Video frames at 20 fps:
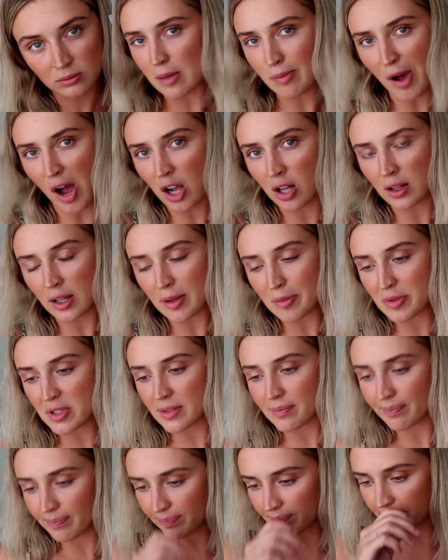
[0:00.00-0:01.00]

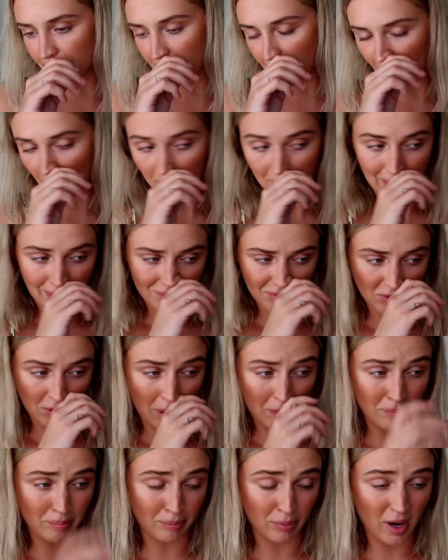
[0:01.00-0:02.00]
Apocalypse. Okay, so
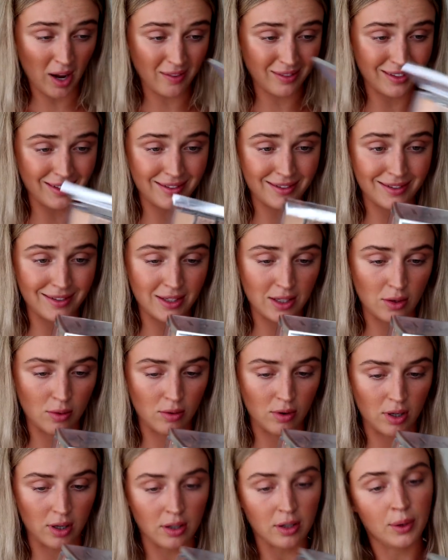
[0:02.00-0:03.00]
I brought this
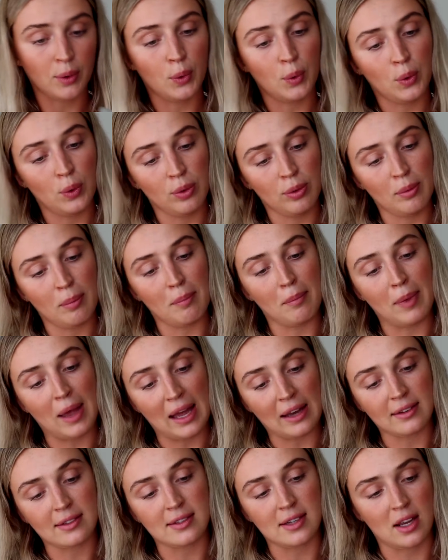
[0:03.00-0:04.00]
Dior
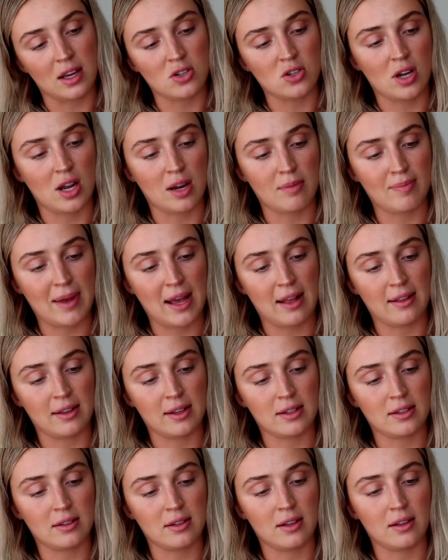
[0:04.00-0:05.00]
Backstage eye
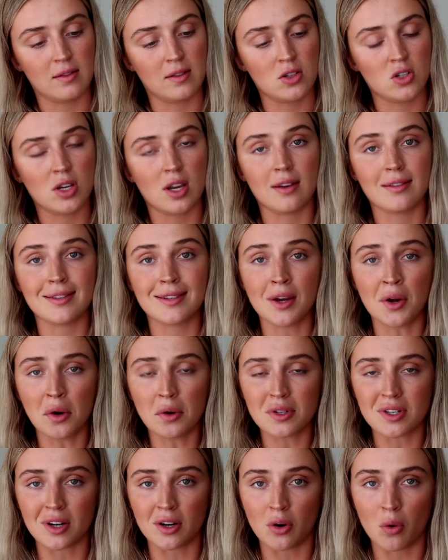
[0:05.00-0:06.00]
palette in the shade
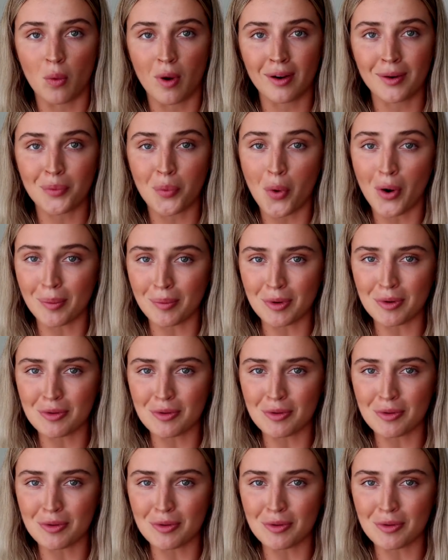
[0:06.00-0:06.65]
001 Warm